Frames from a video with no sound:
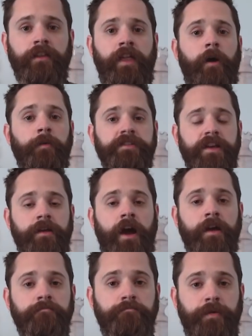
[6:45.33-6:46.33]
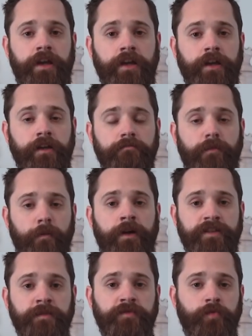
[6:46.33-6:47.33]
That was a big
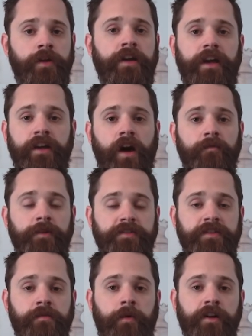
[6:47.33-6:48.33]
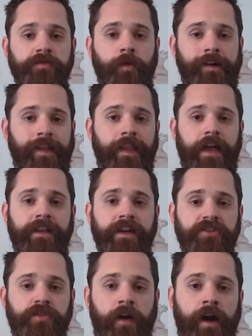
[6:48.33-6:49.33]
momentum swing, and obviously the Bucs won on that
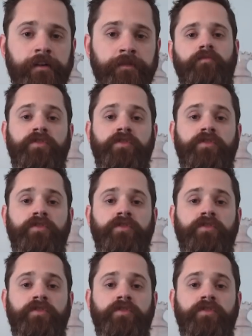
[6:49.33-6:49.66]
next drive.